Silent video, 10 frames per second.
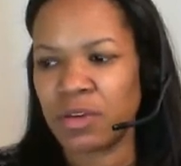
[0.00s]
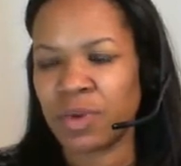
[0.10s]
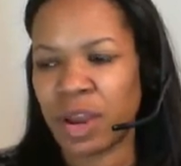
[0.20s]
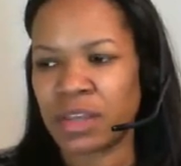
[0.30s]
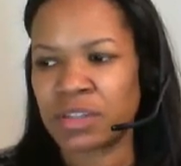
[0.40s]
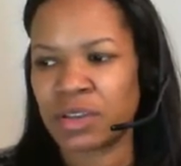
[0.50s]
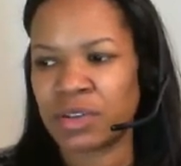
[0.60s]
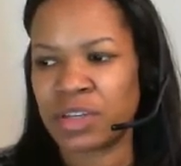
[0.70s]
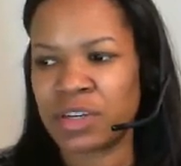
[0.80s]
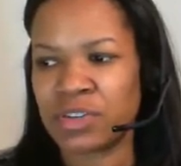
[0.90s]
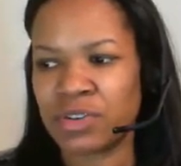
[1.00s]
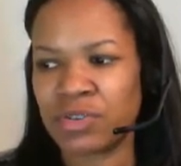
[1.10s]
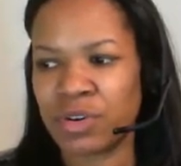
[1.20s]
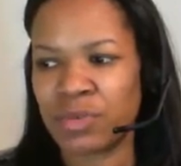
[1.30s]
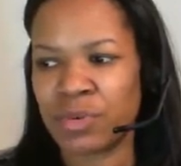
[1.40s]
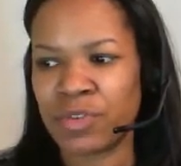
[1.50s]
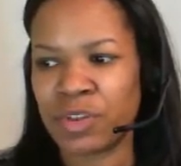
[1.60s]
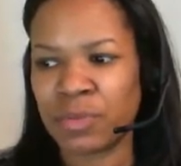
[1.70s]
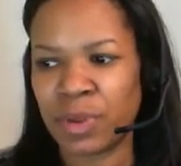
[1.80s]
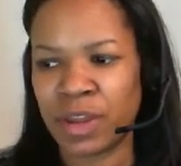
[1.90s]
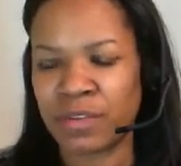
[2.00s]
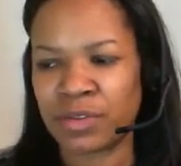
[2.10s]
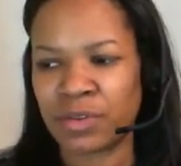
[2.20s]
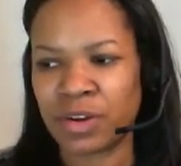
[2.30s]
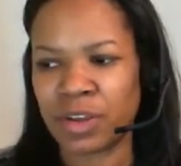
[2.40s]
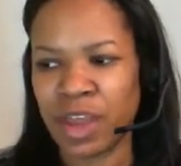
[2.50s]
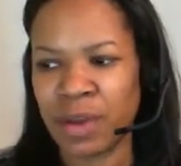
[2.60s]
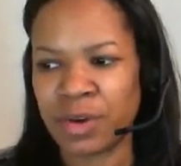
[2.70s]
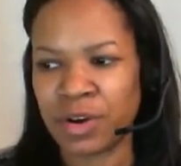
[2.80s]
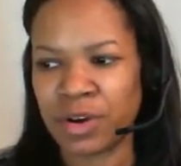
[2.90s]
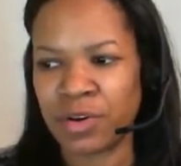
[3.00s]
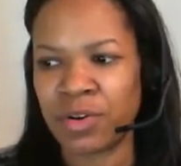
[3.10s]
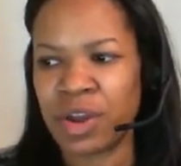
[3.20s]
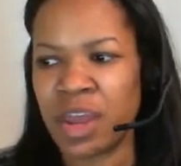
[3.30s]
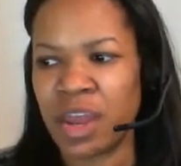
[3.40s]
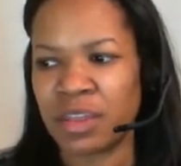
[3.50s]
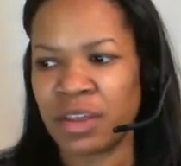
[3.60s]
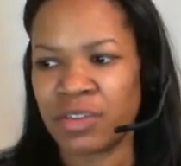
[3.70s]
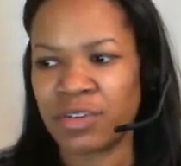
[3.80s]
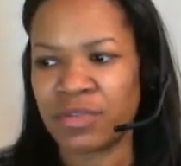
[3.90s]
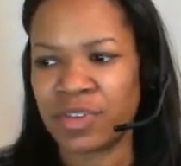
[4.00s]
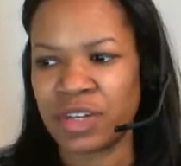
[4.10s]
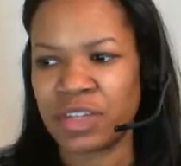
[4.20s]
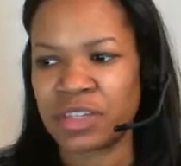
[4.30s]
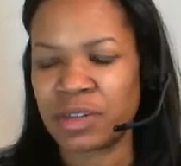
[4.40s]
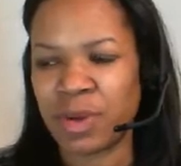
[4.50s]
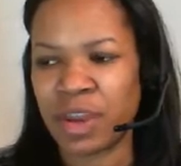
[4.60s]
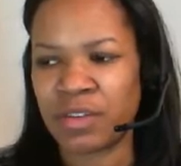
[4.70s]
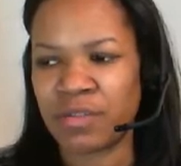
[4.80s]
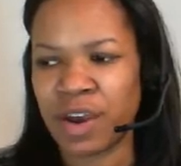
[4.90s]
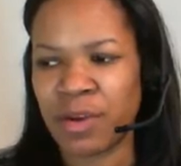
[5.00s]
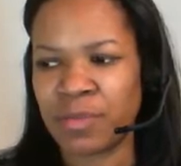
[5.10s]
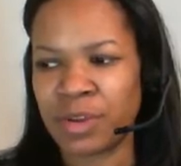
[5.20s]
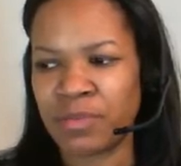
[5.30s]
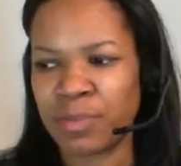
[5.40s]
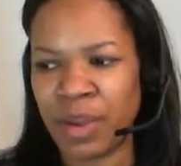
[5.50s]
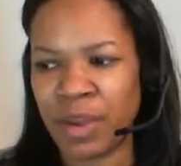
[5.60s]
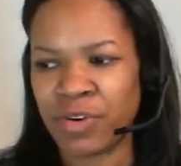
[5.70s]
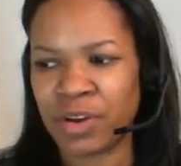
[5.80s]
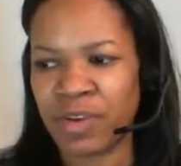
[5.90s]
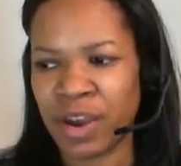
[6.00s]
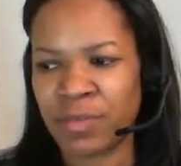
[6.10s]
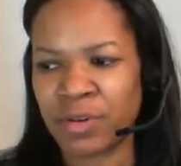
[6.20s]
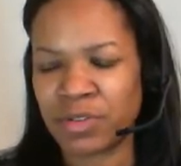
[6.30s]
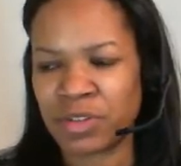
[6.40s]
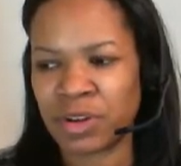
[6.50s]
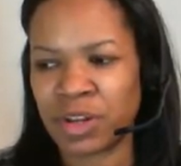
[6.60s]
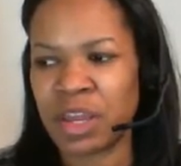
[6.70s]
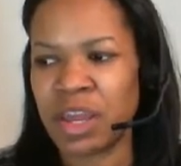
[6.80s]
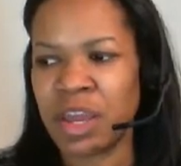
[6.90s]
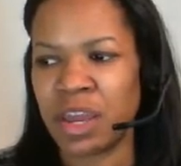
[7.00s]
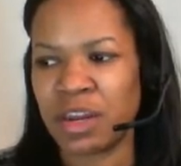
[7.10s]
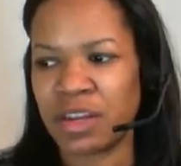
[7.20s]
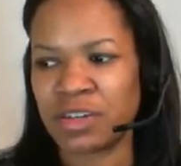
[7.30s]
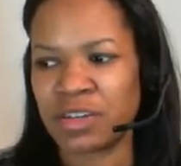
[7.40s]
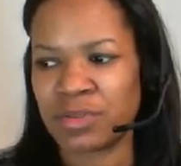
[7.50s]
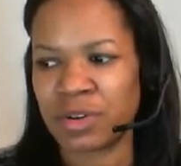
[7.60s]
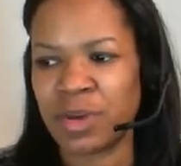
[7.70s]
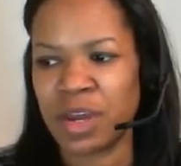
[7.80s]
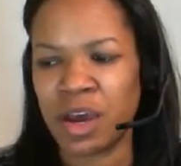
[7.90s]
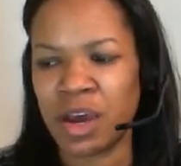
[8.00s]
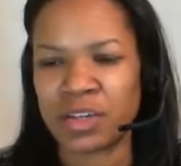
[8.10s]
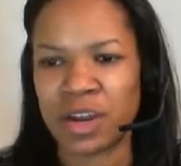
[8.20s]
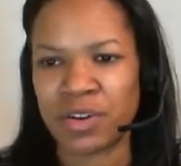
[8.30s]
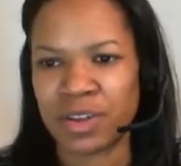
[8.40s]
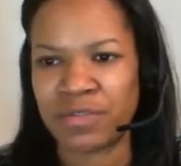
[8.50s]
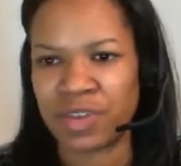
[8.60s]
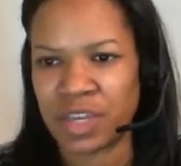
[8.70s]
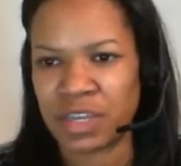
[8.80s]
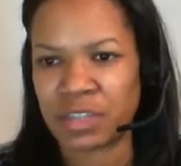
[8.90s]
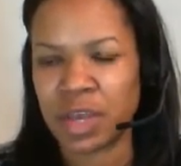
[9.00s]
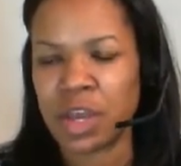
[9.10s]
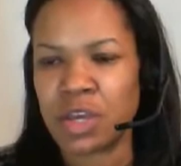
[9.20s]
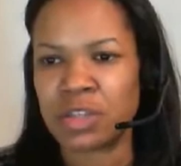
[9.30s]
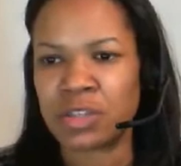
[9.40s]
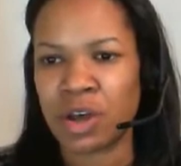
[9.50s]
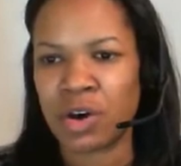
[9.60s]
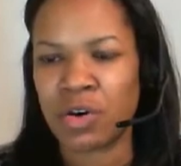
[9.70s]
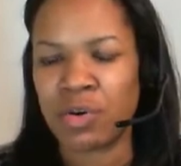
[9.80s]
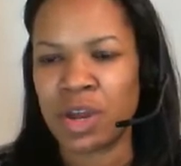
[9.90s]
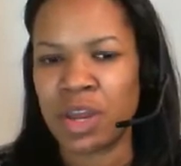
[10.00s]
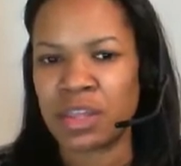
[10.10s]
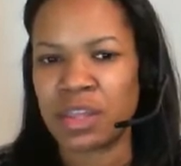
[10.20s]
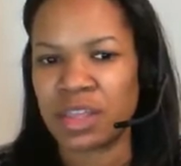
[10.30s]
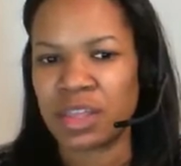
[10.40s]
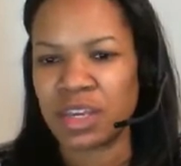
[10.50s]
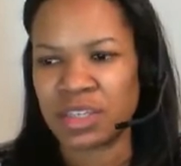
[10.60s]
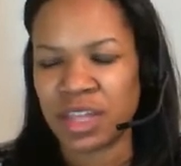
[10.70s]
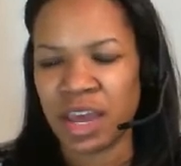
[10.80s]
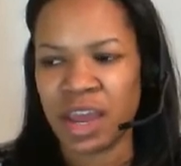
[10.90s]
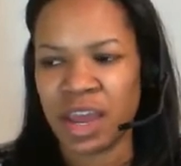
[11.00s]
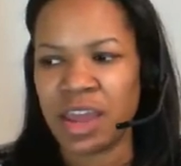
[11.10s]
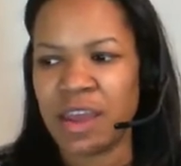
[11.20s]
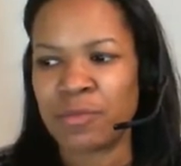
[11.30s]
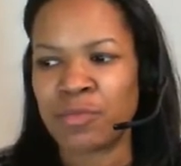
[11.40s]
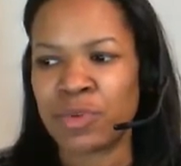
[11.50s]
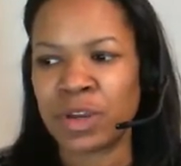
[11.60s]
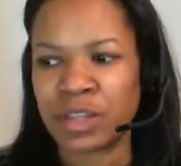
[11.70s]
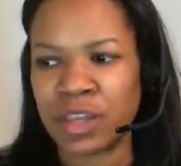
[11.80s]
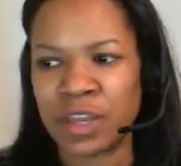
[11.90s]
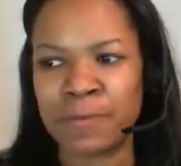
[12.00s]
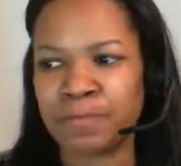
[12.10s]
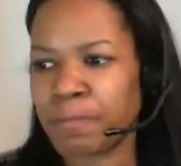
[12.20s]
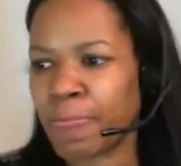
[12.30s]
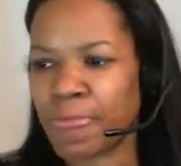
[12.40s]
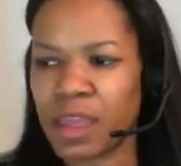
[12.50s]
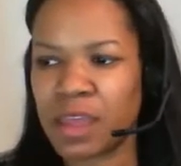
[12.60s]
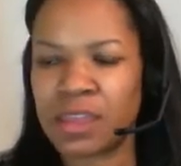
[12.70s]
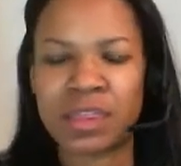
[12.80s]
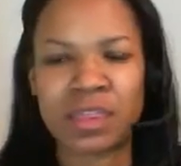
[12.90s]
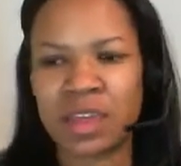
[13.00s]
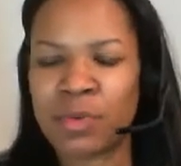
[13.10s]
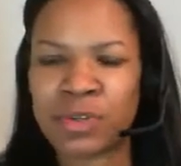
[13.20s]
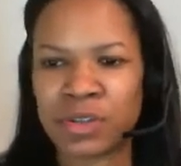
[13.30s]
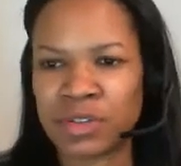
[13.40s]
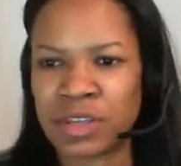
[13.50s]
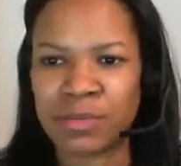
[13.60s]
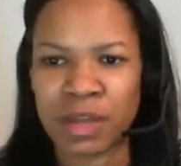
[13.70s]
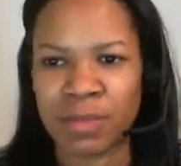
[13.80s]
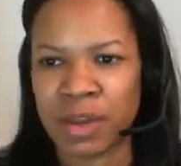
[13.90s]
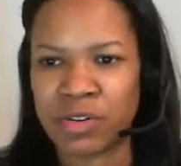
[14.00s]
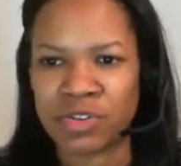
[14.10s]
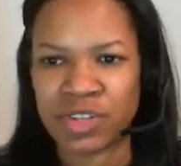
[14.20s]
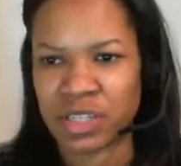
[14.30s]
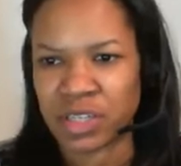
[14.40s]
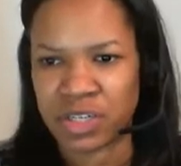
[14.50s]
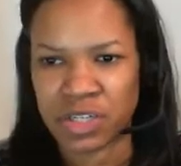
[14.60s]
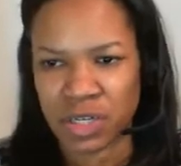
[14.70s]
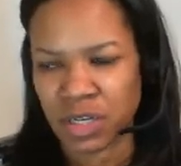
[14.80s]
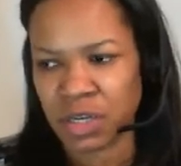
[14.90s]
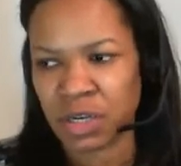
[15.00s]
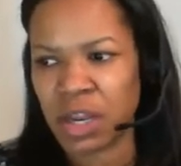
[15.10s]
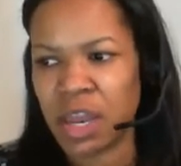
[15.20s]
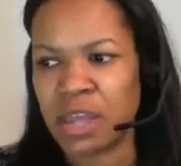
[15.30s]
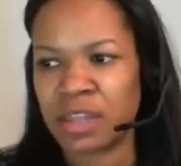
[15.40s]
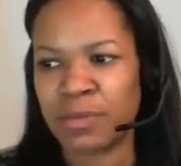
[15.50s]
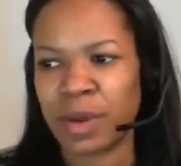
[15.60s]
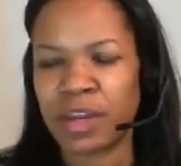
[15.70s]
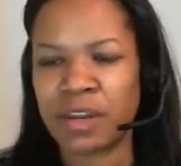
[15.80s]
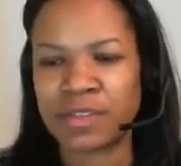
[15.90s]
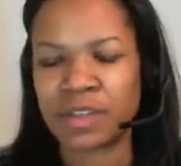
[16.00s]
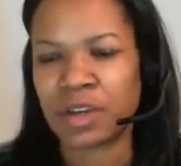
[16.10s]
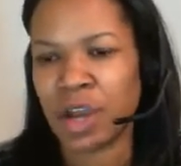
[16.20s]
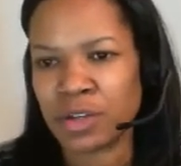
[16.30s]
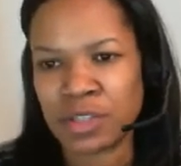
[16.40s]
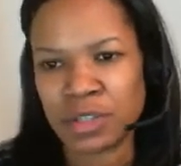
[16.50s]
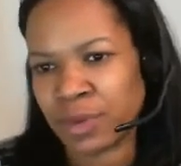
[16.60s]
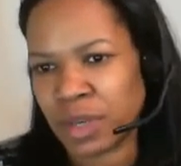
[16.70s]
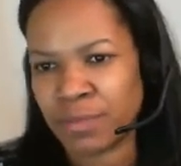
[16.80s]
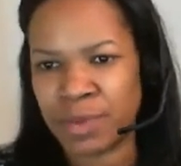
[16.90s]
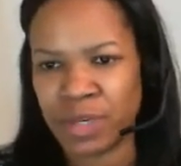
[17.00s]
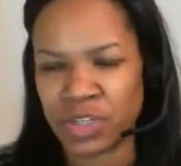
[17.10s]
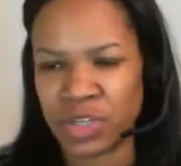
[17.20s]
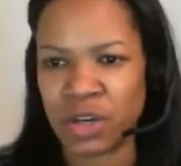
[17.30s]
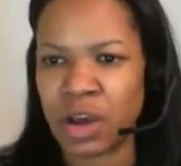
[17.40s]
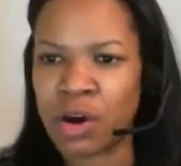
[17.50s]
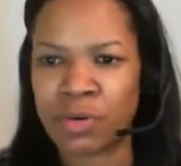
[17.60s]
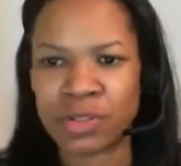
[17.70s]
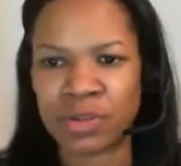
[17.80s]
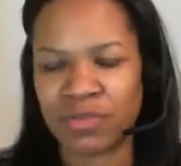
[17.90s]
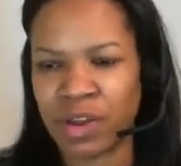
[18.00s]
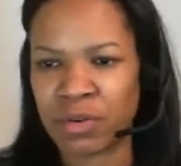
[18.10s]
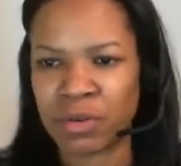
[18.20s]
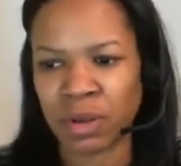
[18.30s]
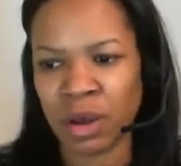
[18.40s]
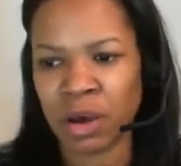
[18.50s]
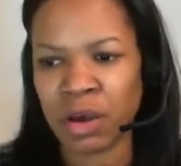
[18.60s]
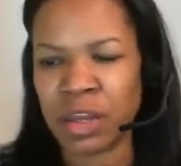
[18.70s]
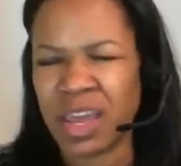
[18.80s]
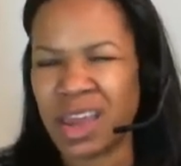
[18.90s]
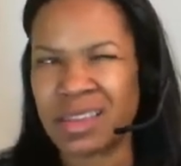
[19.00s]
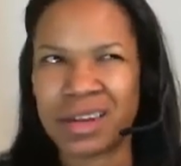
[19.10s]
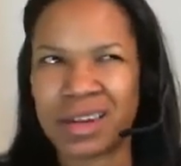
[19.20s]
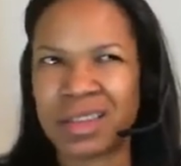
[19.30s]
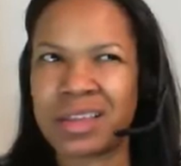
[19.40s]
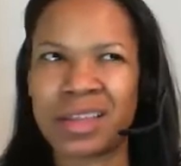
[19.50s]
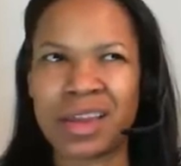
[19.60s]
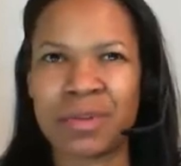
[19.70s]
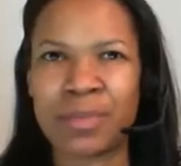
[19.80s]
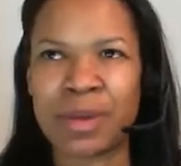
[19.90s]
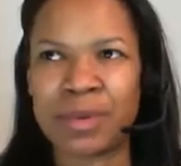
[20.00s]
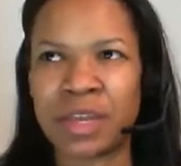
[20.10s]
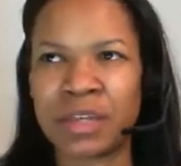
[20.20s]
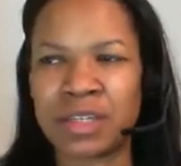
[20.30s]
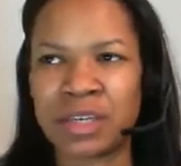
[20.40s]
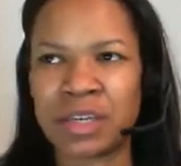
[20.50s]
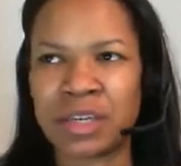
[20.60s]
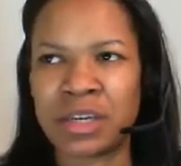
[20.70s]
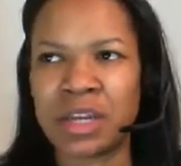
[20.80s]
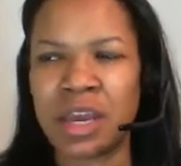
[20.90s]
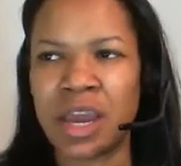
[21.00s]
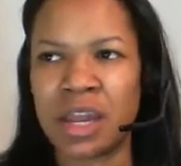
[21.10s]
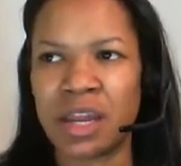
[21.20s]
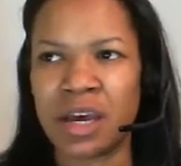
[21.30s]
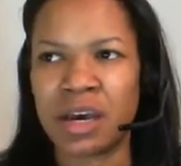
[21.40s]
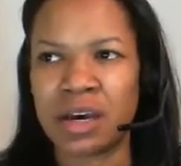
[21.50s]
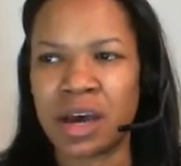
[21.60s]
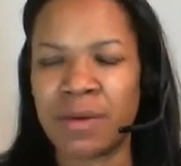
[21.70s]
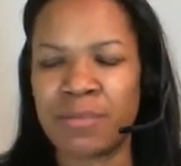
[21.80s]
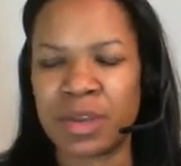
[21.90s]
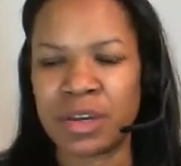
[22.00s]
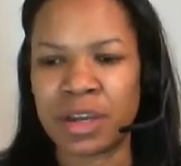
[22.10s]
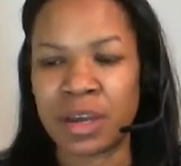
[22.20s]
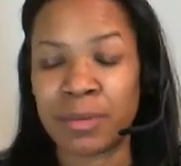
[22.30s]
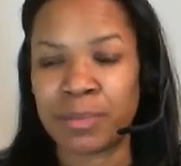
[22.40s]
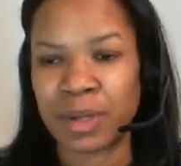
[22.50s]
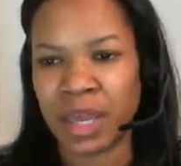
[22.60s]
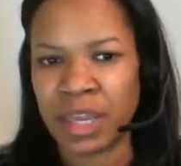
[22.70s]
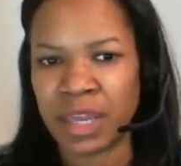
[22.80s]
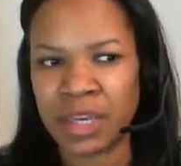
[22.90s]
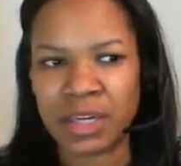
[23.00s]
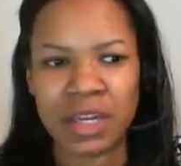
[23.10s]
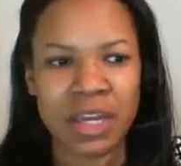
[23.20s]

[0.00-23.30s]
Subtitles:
Right, so the district court ruled for the plaintiffs ordering Amoco and the other defendants to pay for an environmental study and interim attorney fees. So the thing is that really there was no subject matter jurisdiction here. The plaintiffs cursory mentioned, some federal law. And then I think later maybe they did an amended complaint,